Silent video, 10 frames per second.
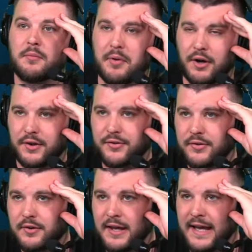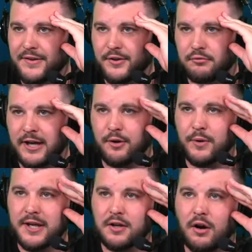Burks has it. Right
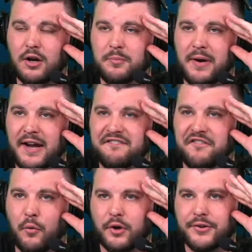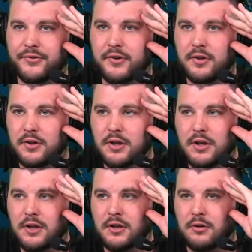wing, guarded by Forrest.
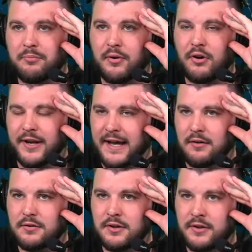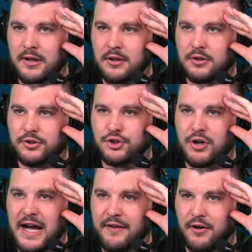He'll pull it out, and now look to
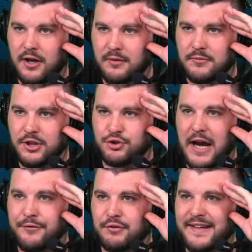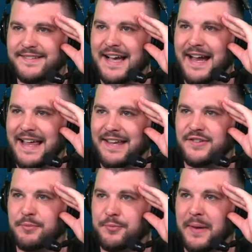drive on him. He drives right side, has
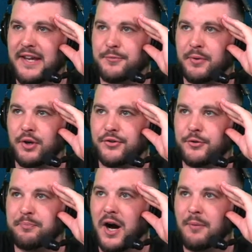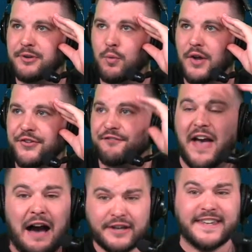some space. Burks is bumped. He wants the
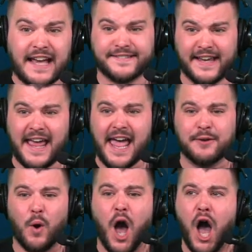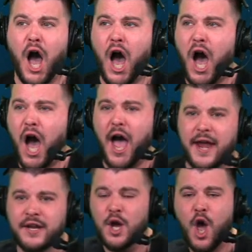foul. He gets it in
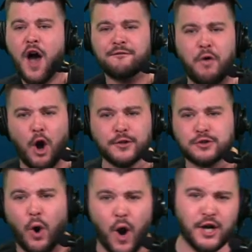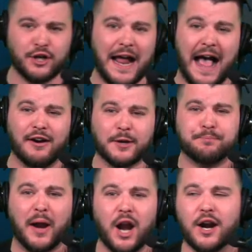one! Fourth quarter, Alec
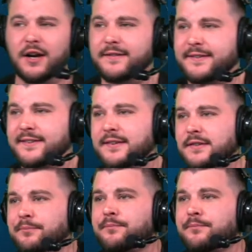Burks!